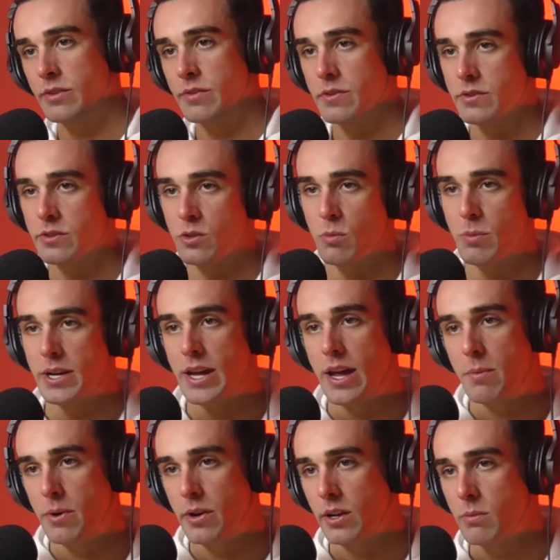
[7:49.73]
Have you still been
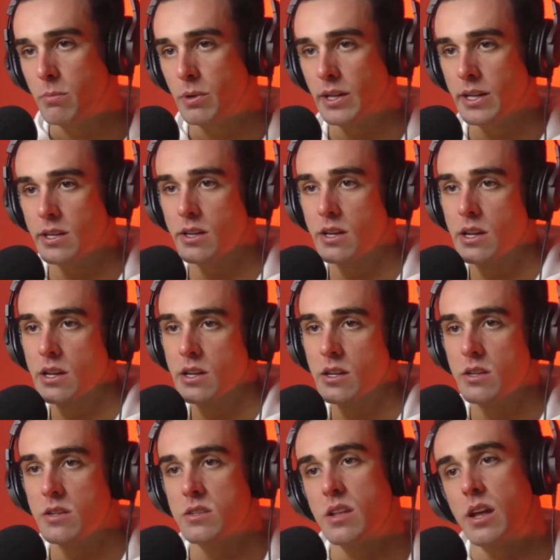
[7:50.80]
able to complete
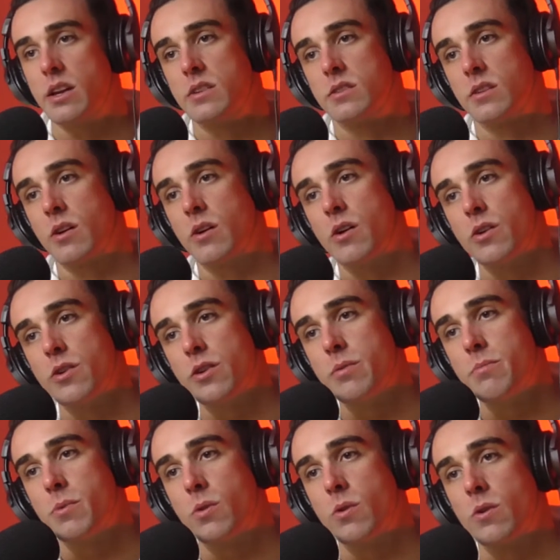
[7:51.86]
your studies at
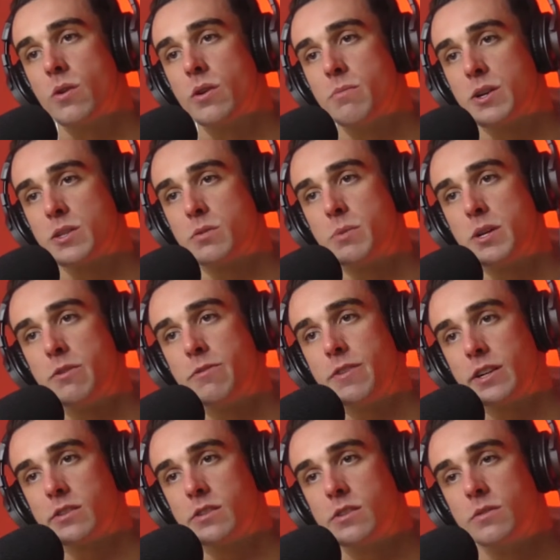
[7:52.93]
home, or it must have been
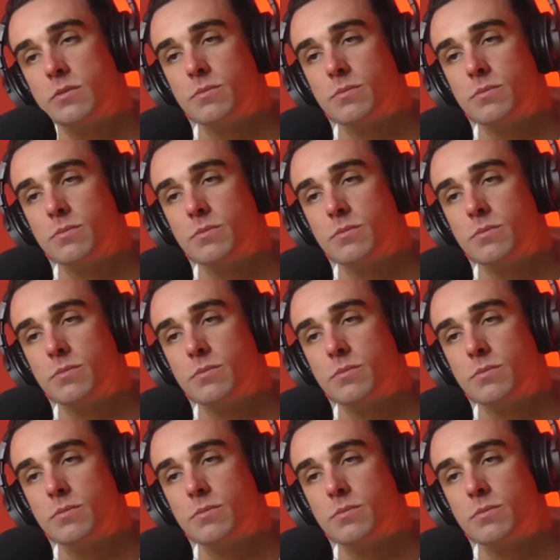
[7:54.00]
affected?